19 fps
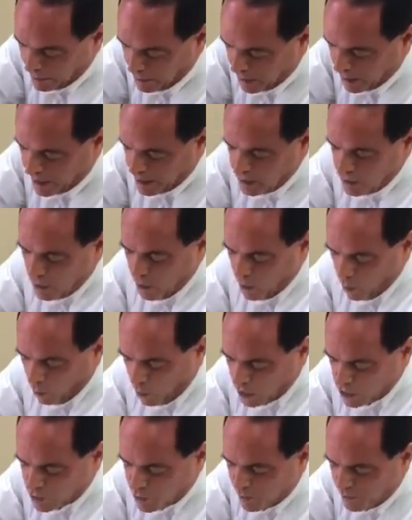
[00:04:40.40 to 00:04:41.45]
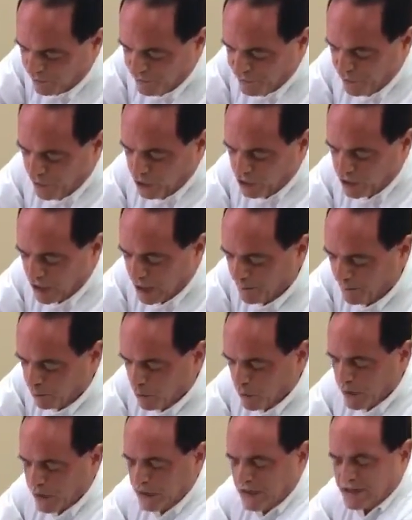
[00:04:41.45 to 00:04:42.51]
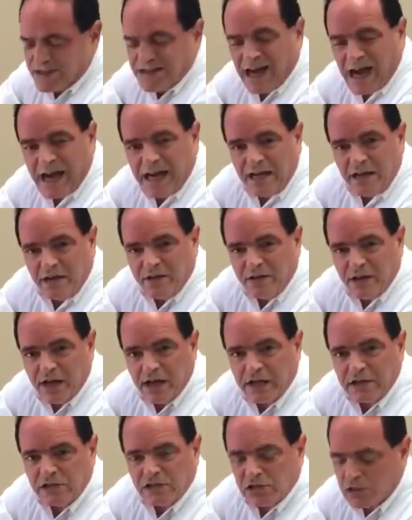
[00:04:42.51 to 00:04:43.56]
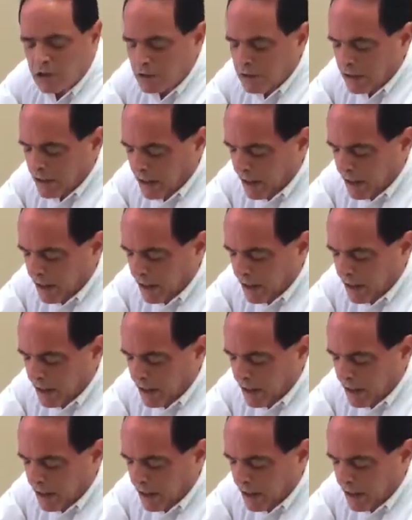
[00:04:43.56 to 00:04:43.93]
Then once we fill it up, we're going to tighten this.